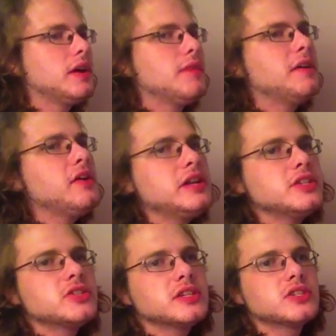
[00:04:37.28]
a very
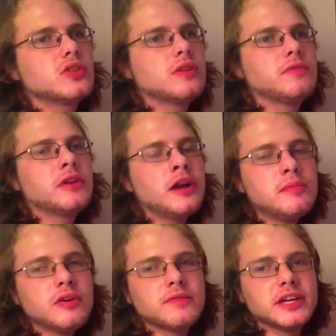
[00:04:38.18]
interesting song for a
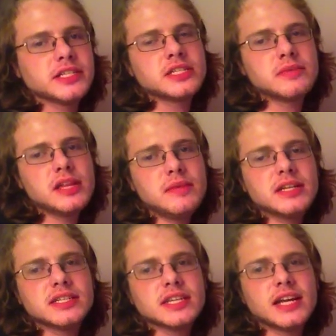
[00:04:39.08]
number of reasons, mainly
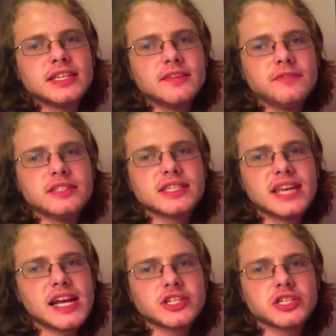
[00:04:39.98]
because it's got different
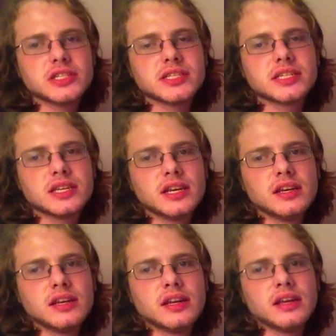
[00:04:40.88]
sections
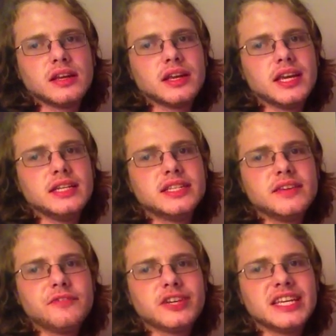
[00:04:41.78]
in
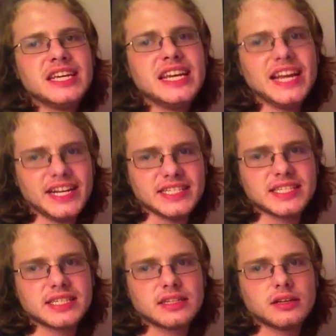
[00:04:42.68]
different
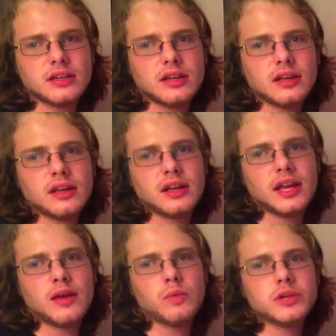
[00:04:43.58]
keys,
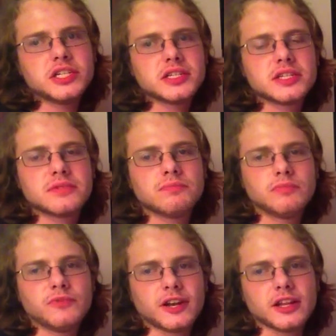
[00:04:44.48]
which is,
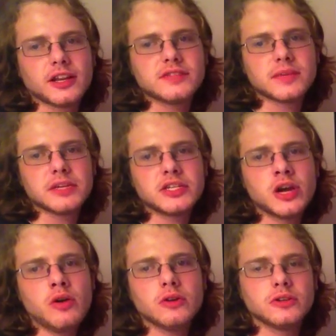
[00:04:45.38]
funnily enough, something
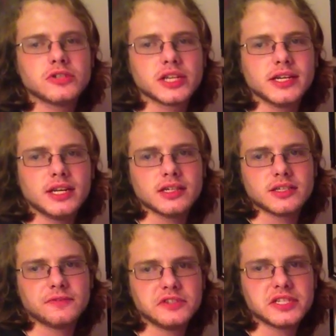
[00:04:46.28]
Toto usually does
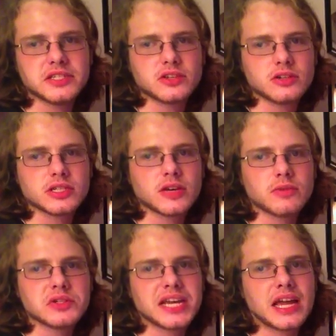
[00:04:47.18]
if you see songs like
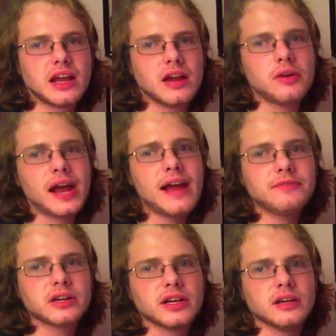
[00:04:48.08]
Rosanna or
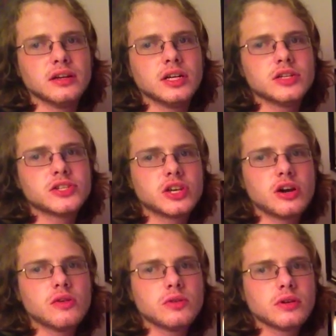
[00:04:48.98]
Africa.
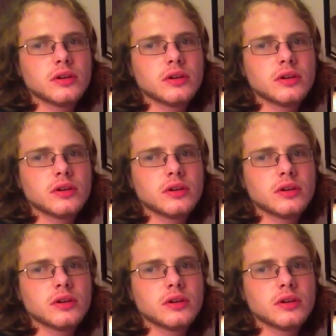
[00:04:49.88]
So